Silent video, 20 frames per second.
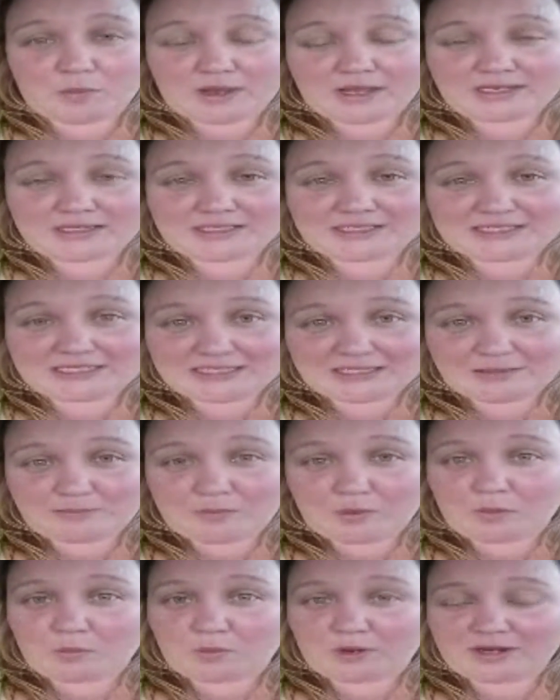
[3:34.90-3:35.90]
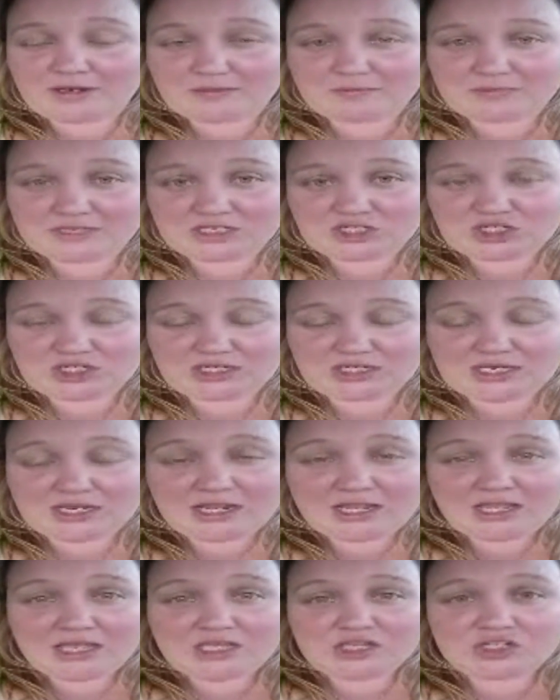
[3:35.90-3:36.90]
one team, one mission.
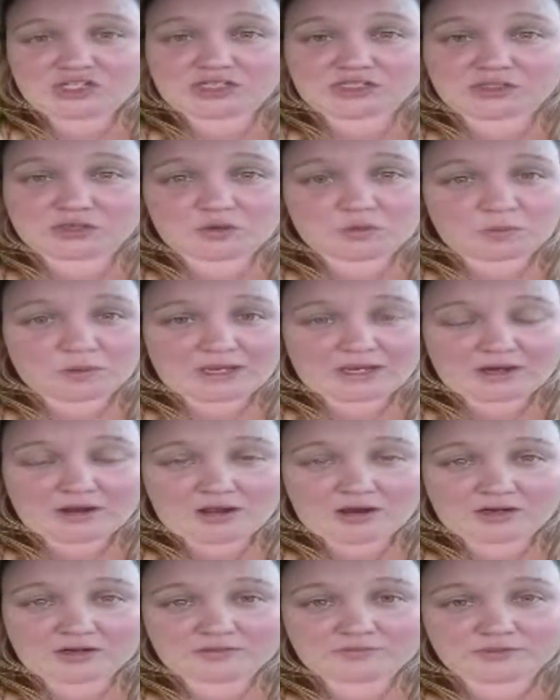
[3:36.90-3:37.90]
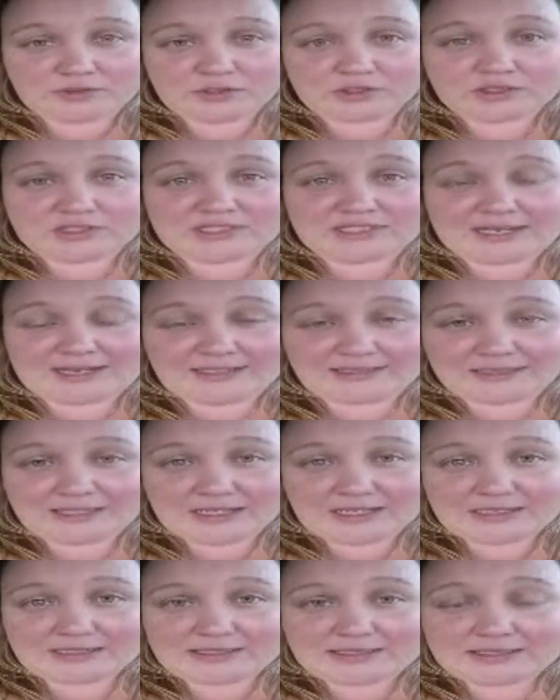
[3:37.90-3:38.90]
She has a great heart for her
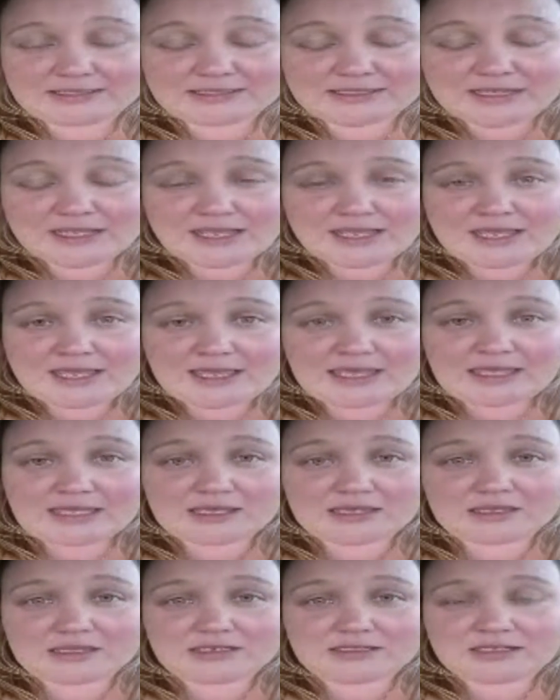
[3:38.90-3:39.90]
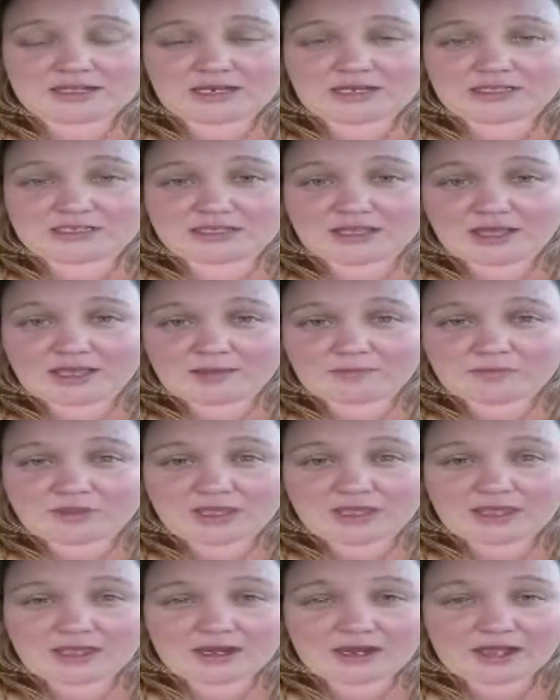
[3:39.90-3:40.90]
sidelines, and anytime
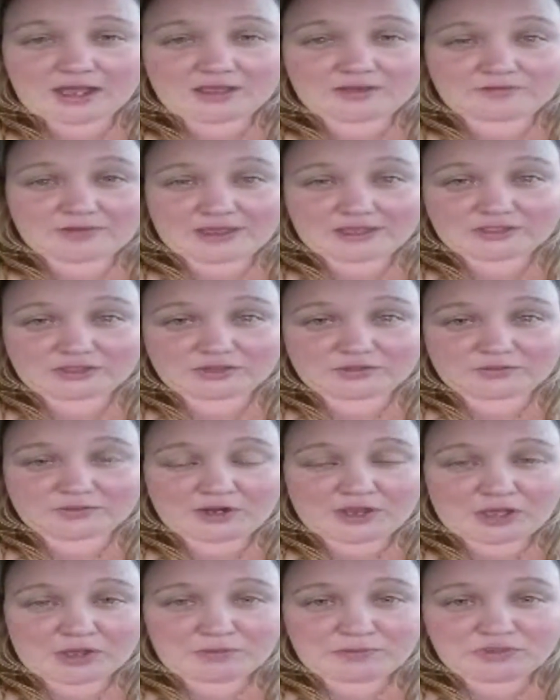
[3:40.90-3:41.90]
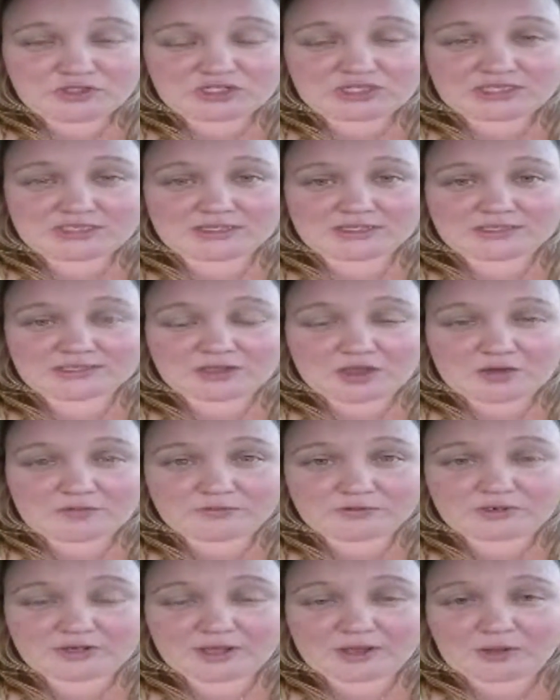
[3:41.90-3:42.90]
that I have asked her for help, she has
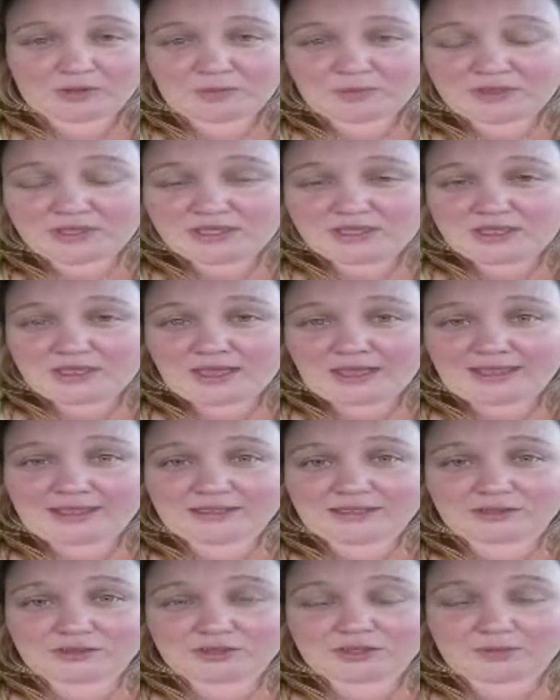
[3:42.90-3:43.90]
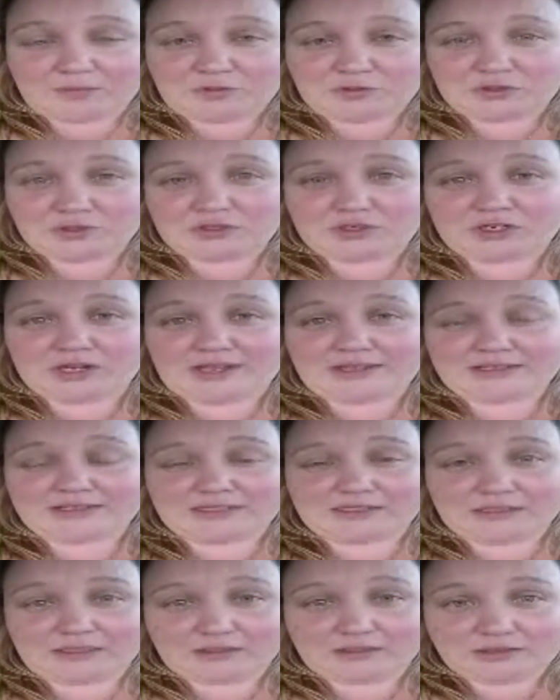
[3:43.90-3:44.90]
offered help. I look up to her
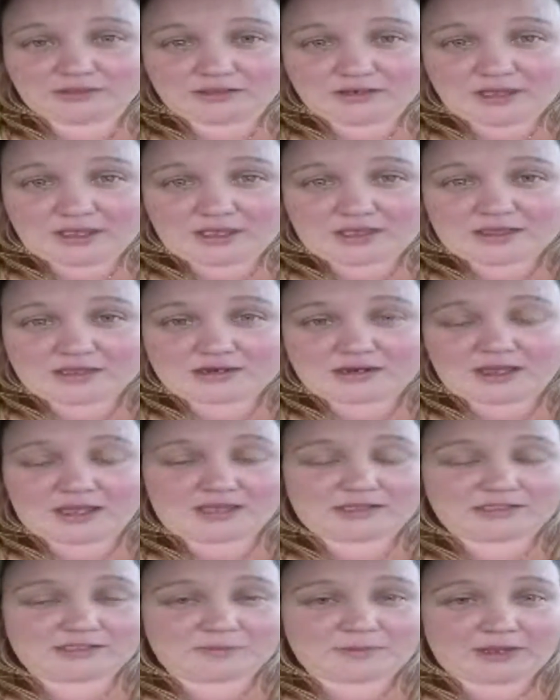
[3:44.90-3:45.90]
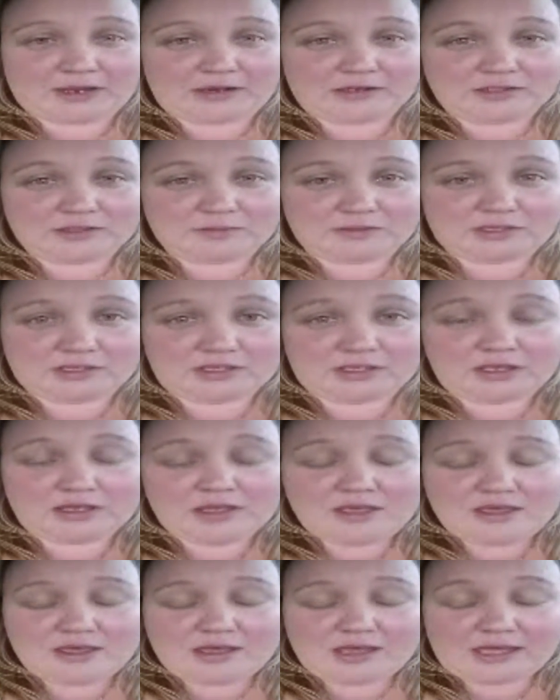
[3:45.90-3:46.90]
as a leader, and I aspire to be
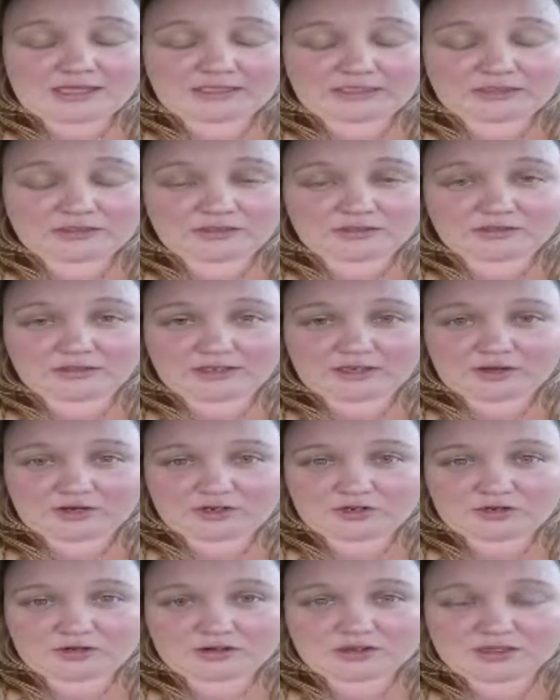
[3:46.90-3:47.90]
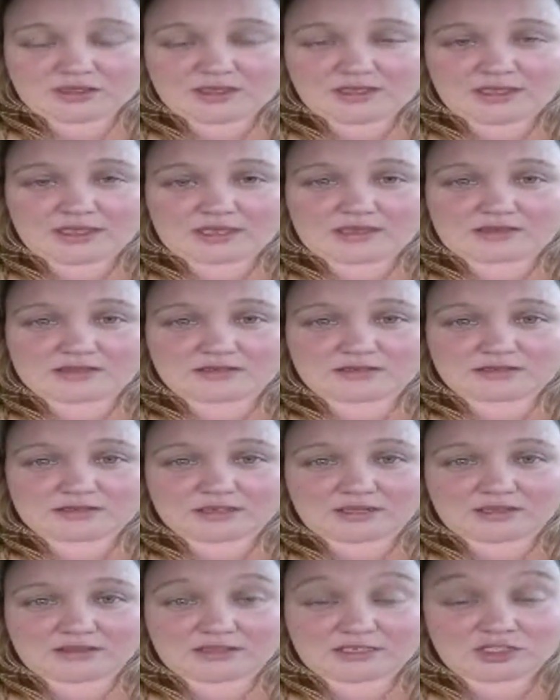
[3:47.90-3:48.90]
a leader like her, and
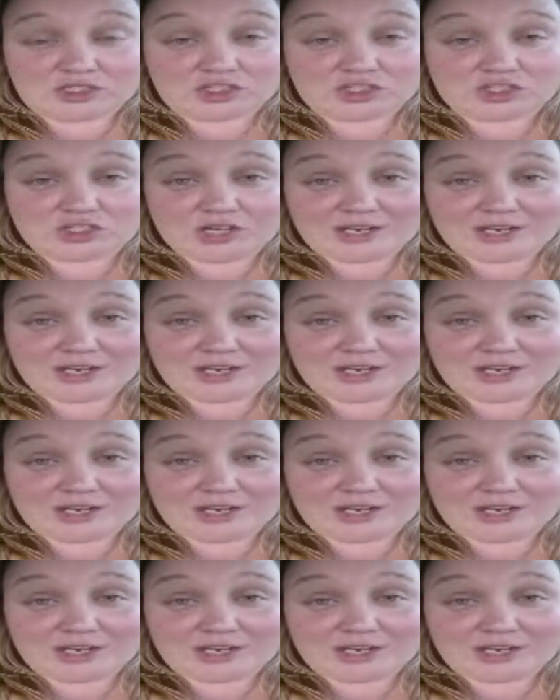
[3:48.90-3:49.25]
I think she's